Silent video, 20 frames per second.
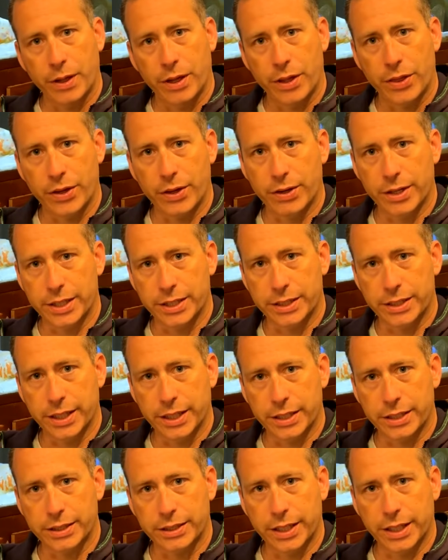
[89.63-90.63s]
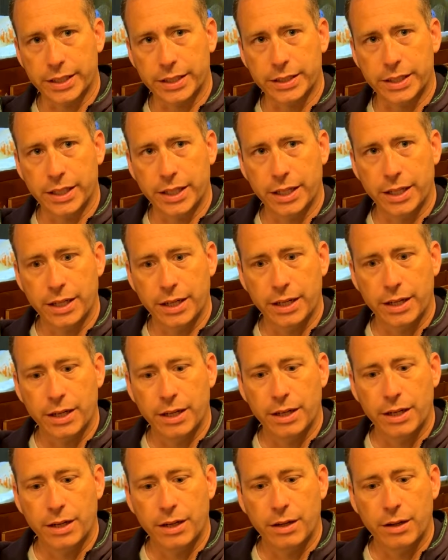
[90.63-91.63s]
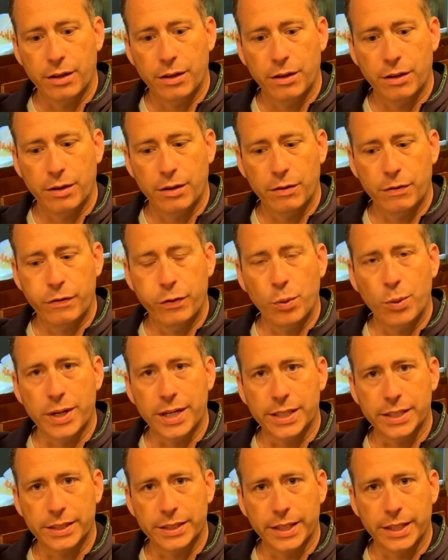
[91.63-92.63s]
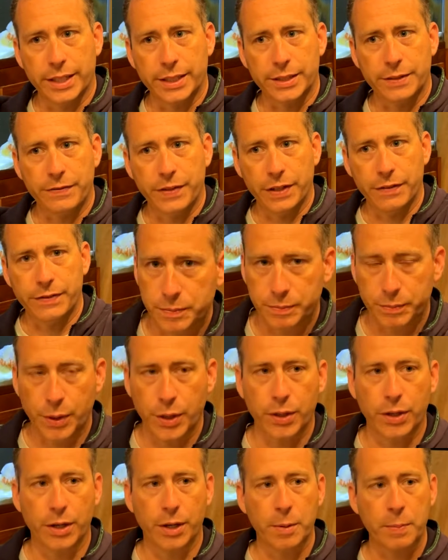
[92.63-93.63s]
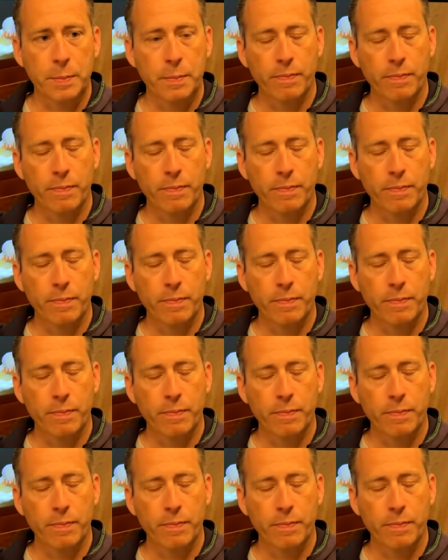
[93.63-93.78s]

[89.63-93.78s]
3660 4650 motor.